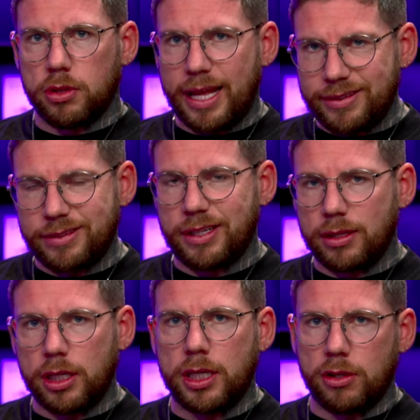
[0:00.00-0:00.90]
That's the thing
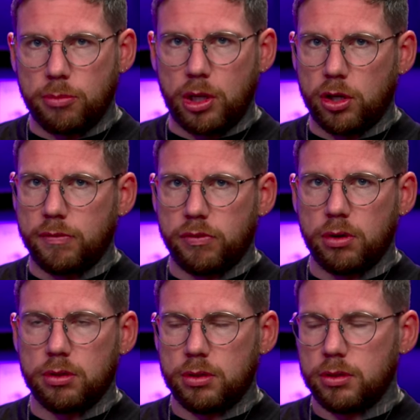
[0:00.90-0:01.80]
that you need to be looking
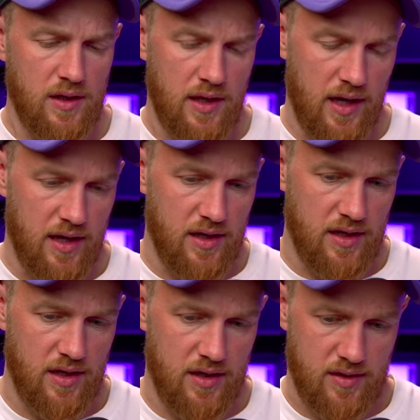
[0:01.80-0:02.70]
for. Yeah,
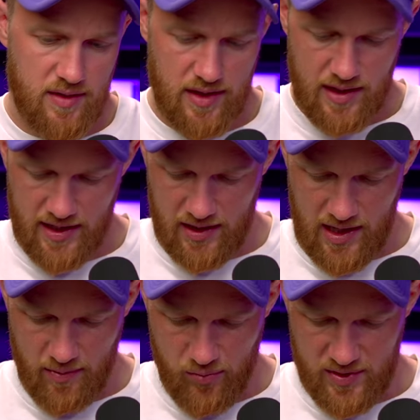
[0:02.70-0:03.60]
and it, like
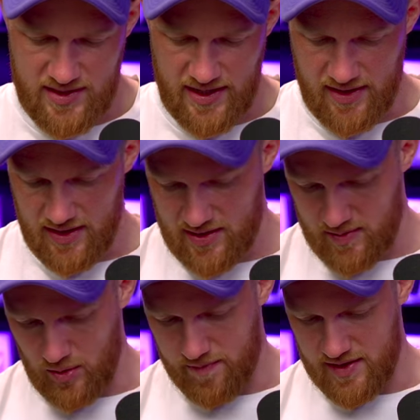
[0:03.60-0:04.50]
we've always said, this
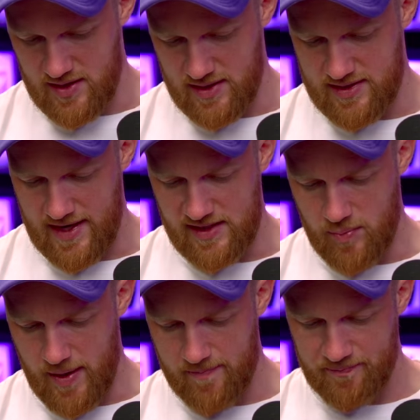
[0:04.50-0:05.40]
stuff isn't the sexy
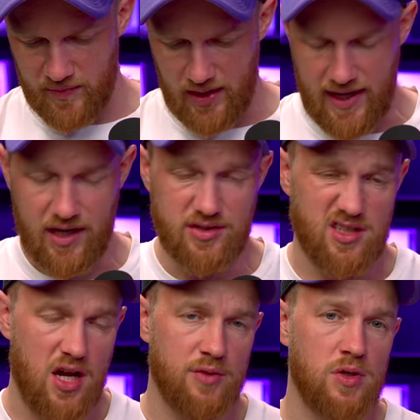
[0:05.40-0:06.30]
bit, like, because
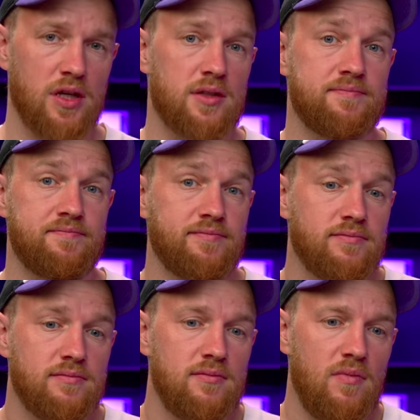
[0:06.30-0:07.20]
it's hard work.
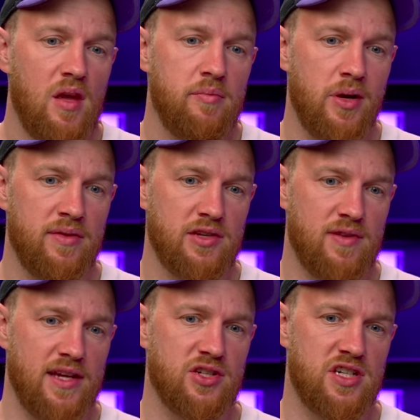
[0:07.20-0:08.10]
Building these
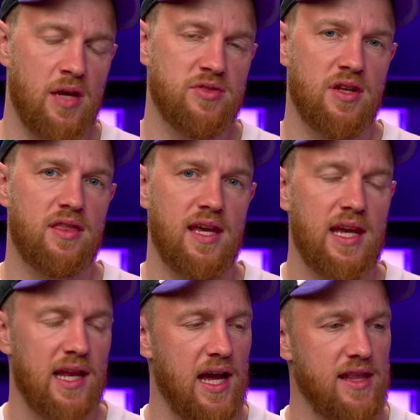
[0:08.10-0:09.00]
relationships and
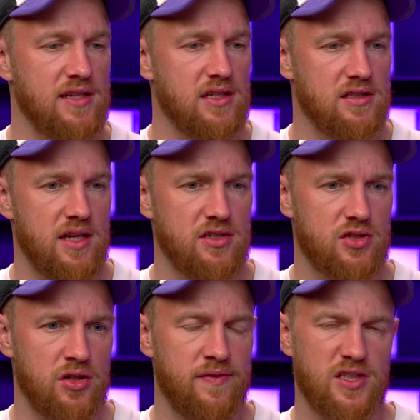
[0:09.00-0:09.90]
thinking like this is tough.